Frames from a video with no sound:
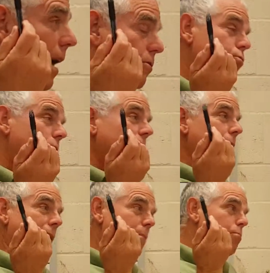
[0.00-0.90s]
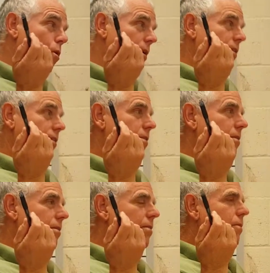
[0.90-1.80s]
that's really important
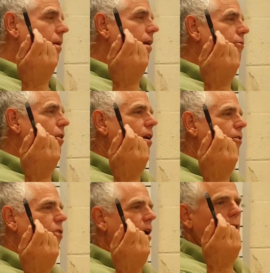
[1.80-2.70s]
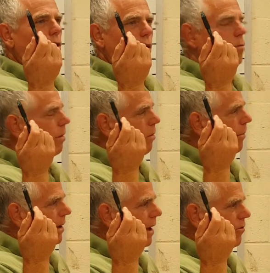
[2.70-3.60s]
if you're going to try and look at what
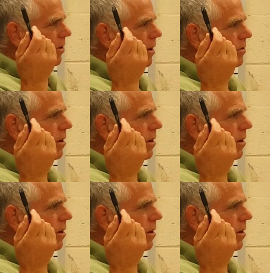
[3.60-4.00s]
propagation is.